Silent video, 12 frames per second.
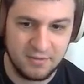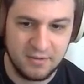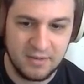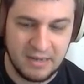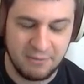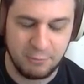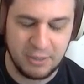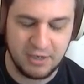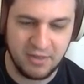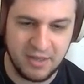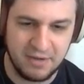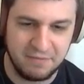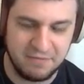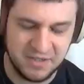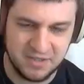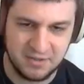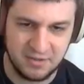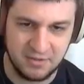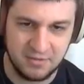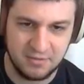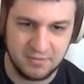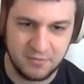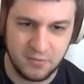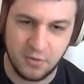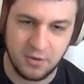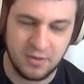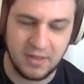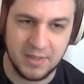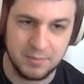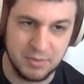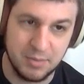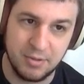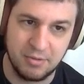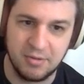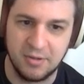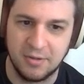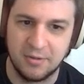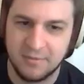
And we call that a fixed clue, or like a boo-boo clue.